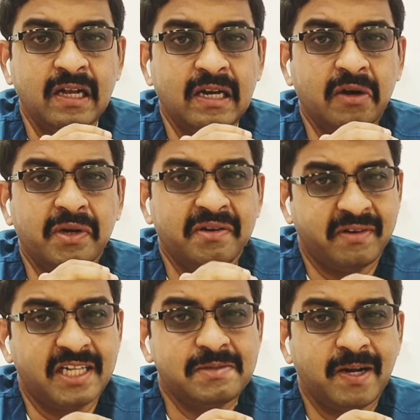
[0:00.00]
Now in
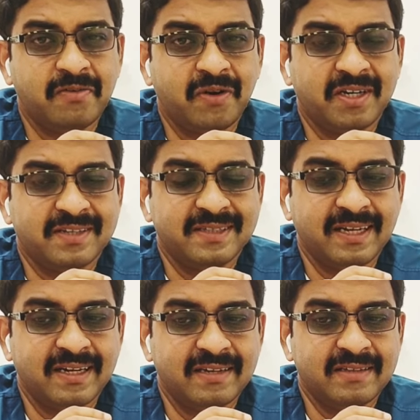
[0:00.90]
transplant what is
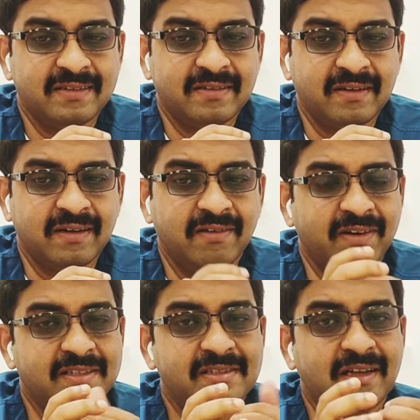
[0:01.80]
done is uh,
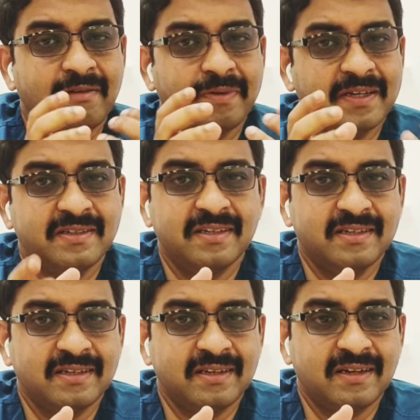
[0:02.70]
once a patient